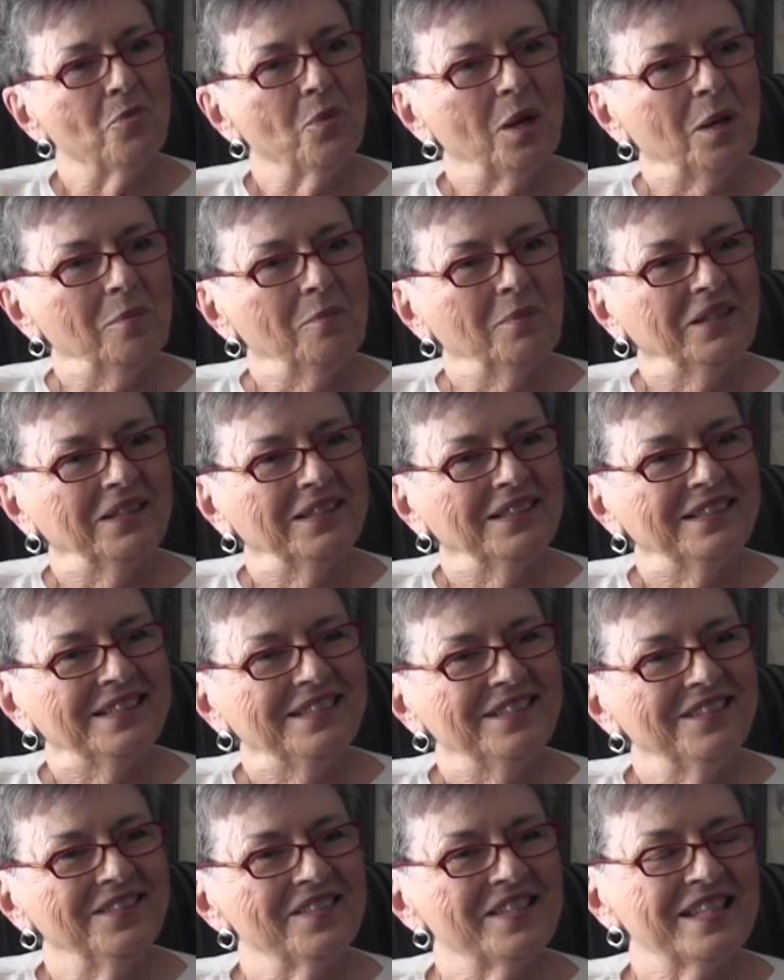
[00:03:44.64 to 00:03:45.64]

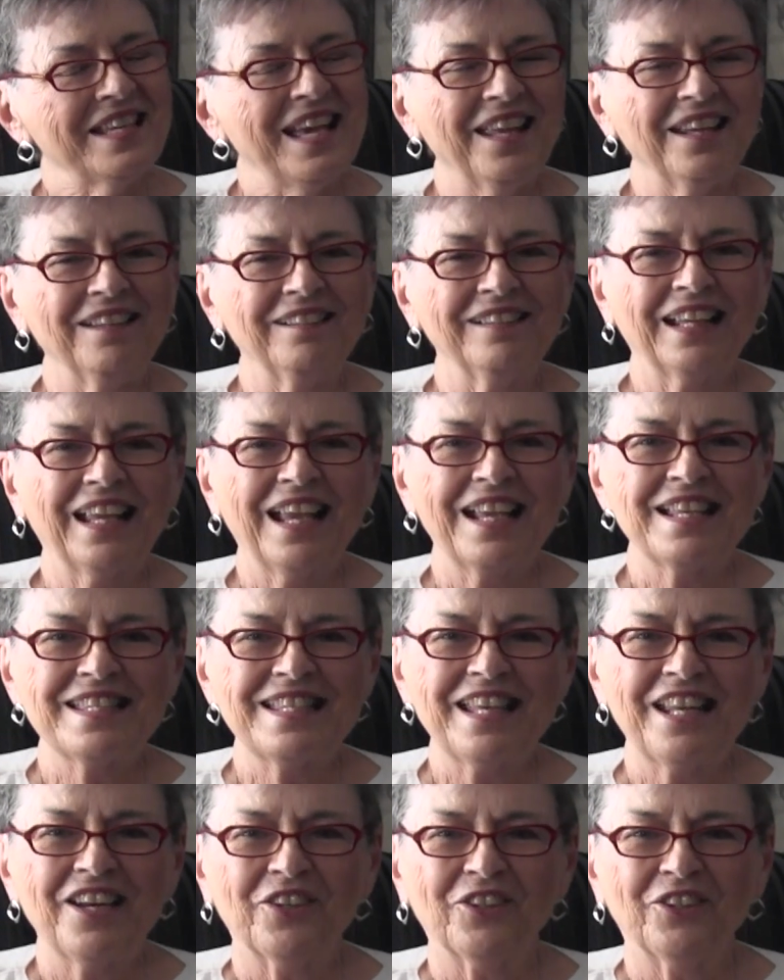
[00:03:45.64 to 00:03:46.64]
woman, it's kind of like I
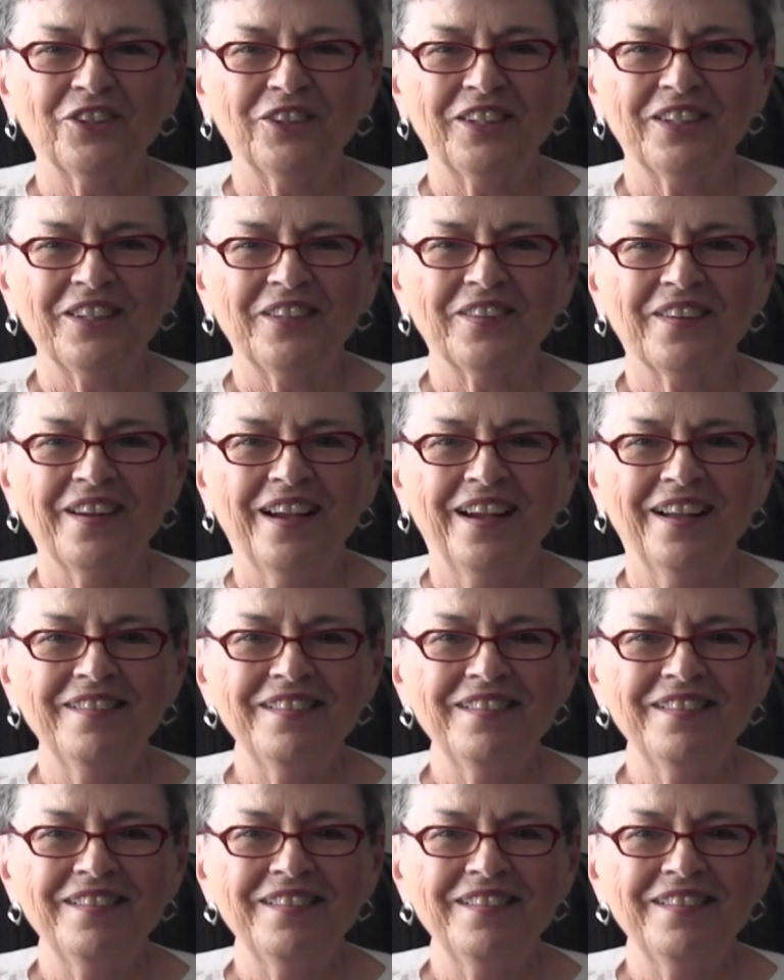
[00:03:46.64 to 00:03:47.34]
said earlier,